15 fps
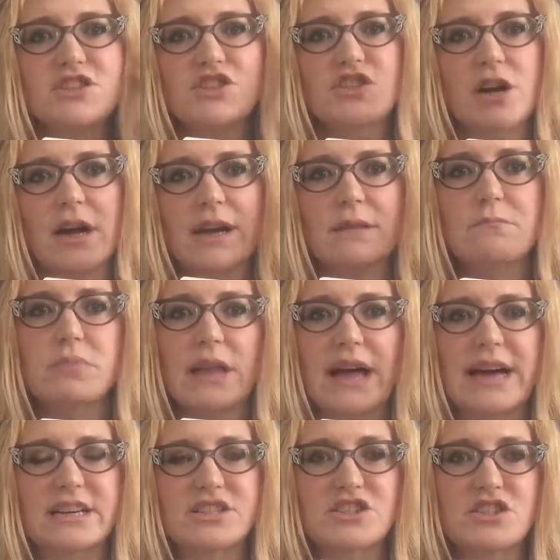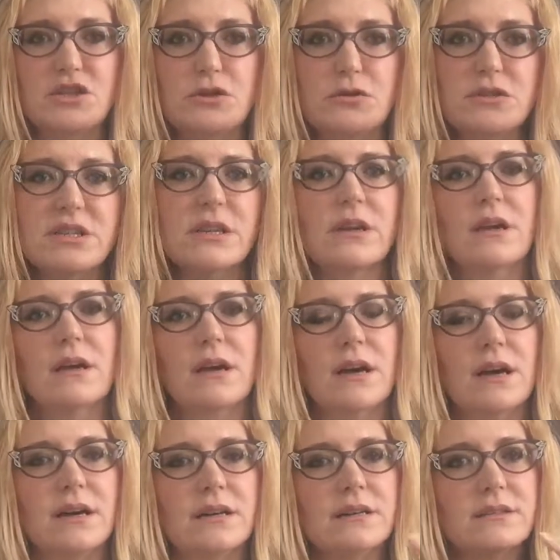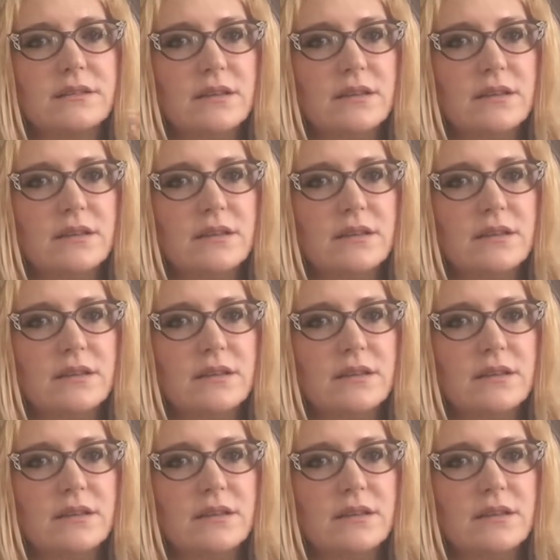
giant black suit uh,